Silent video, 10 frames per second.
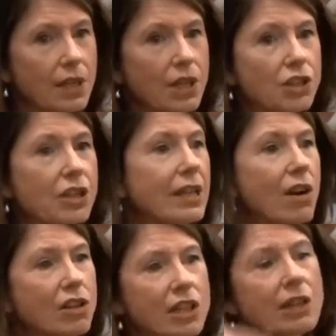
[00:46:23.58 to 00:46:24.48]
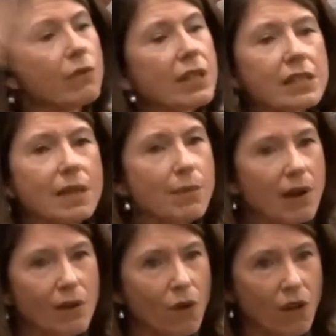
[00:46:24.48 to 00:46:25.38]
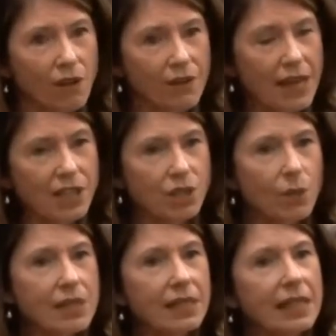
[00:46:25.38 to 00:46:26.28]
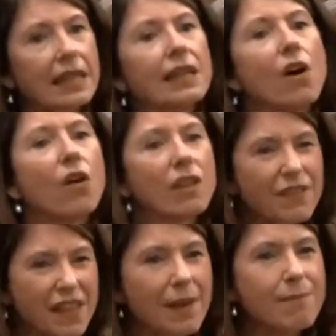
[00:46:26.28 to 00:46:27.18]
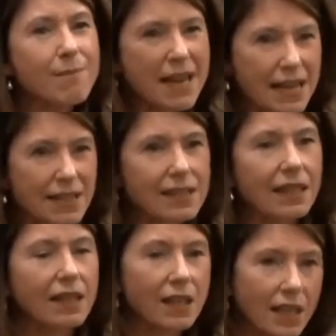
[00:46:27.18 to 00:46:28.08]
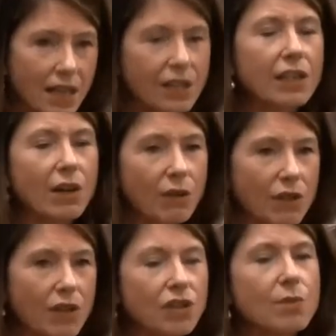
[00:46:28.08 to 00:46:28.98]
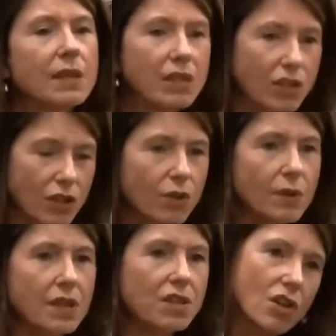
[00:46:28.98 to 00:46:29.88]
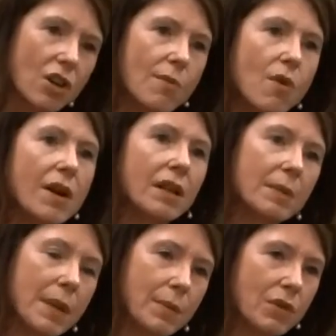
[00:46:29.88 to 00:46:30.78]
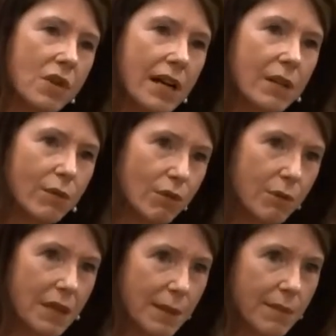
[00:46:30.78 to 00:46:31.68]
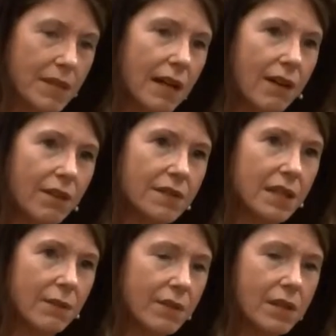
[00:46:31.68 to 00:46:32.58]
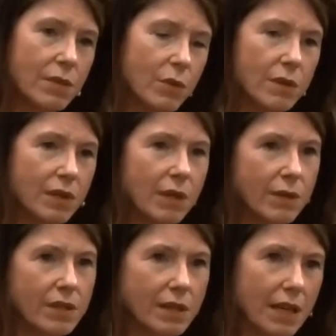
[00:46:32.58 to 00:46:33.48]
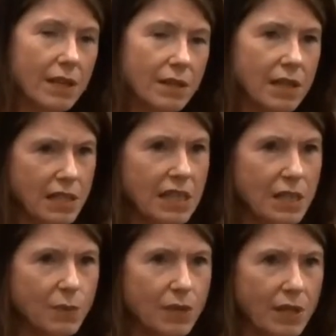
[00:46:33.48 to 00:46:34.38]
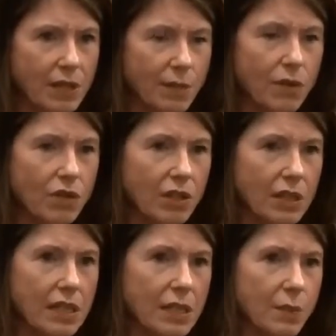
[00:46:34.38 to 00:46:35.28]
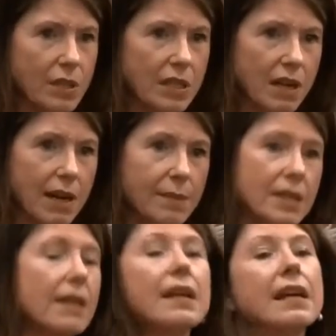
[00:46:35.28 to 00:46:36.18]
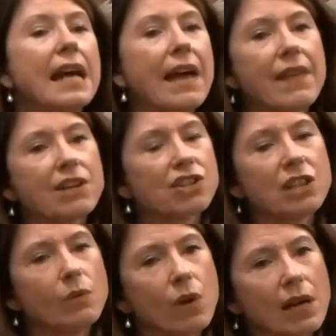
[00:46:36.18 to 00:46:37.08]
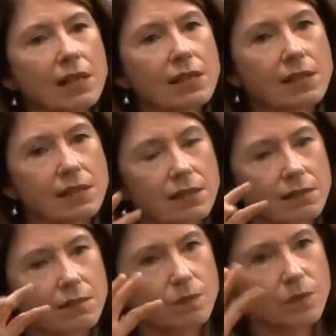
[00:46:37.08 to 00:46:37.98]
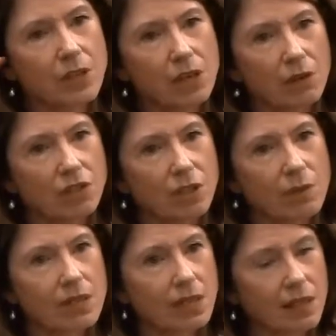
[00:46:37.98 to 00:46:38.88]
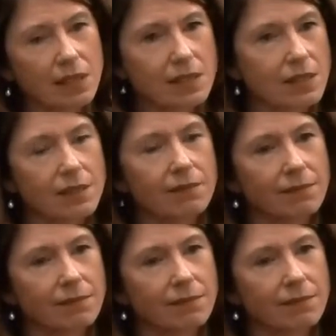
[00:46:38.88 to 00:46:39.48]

she had she had risen above all of that. She wasn't in all of that mess and you know, the human goo and the turmoil and people trying to ruin themselves. And it, these were, it was like desperate, emotionally desperate times. And that she was, you know, she was his,